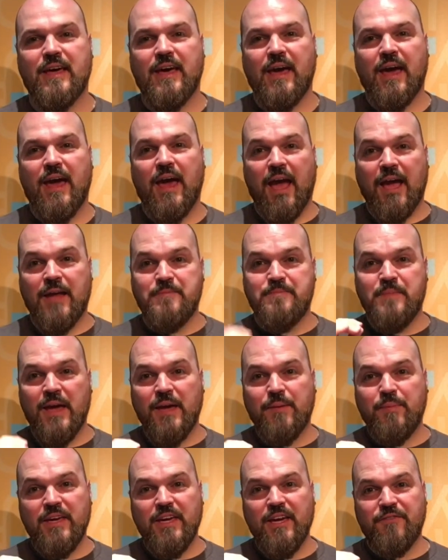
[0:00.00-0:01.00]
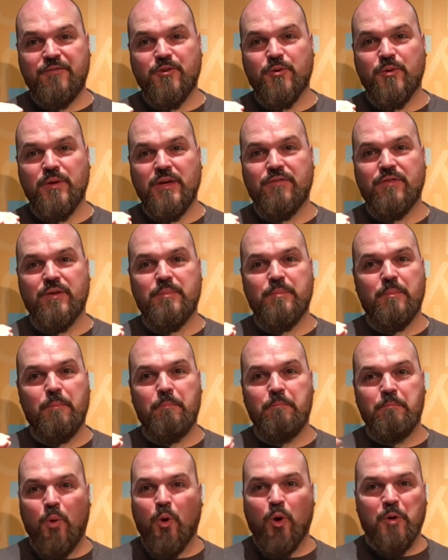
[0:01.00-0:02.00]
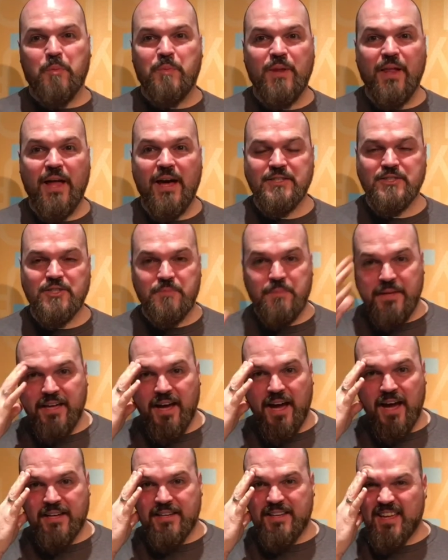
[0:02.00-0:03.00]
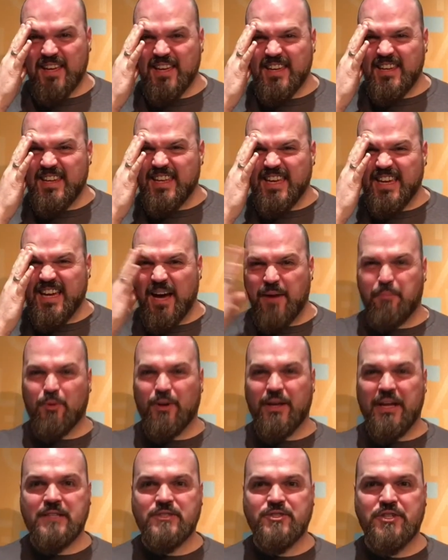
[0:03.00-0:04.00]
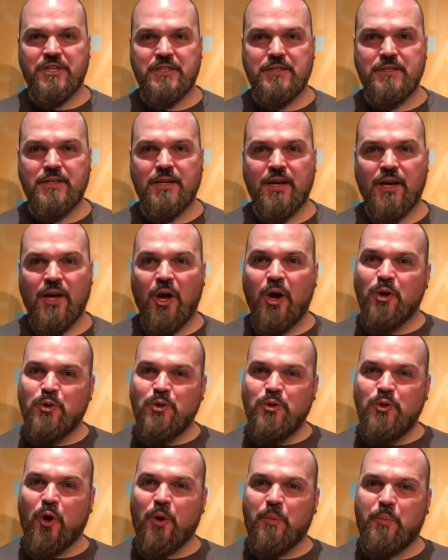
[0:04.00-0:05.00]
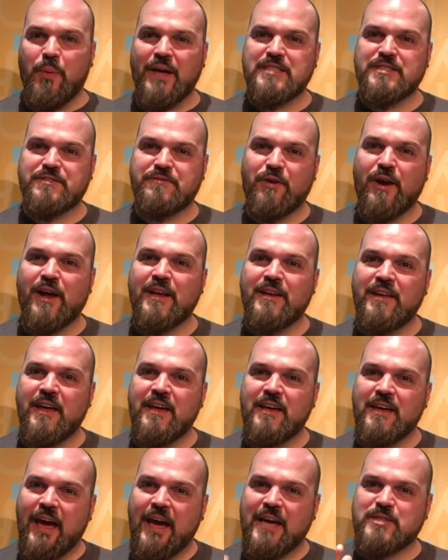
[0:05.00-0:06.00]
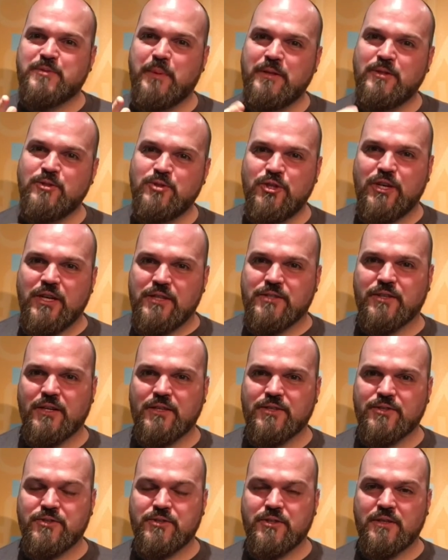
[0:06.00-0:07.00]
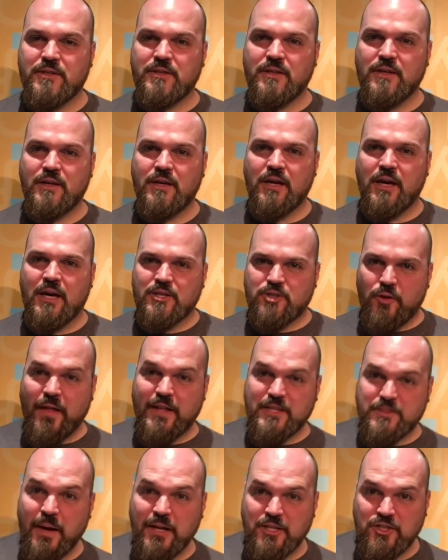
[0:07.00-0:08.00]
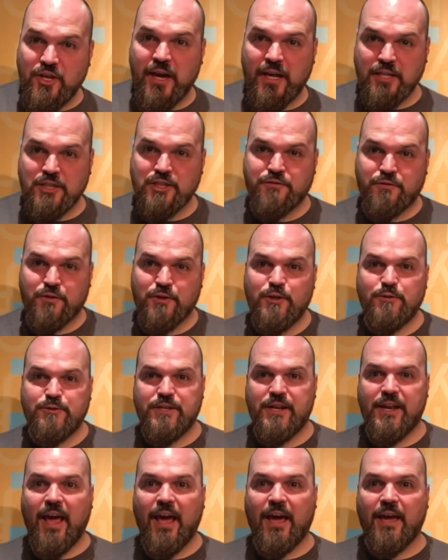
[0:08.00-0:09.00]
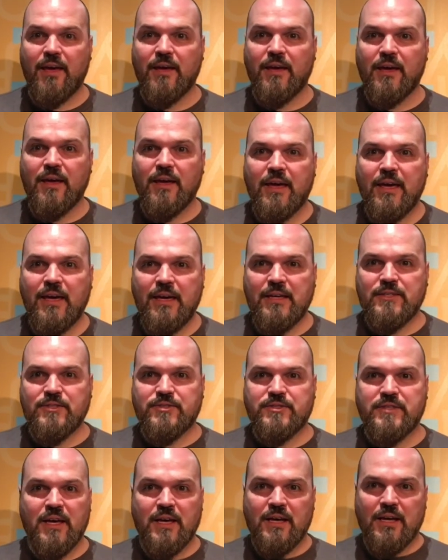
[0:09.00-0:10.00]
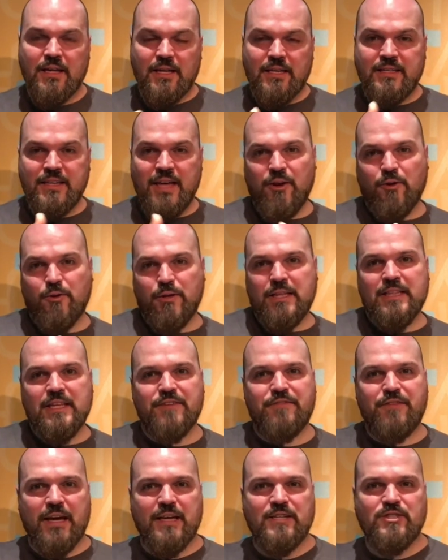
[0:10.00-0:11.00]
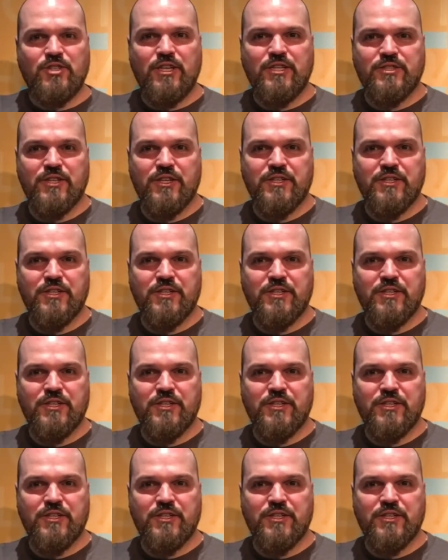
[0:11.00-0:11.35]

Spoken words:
And maybe if you're even more blessed beyond any comprehension, your best friend has been Jesus. So that's my challenge for you today, is not only live like Jesus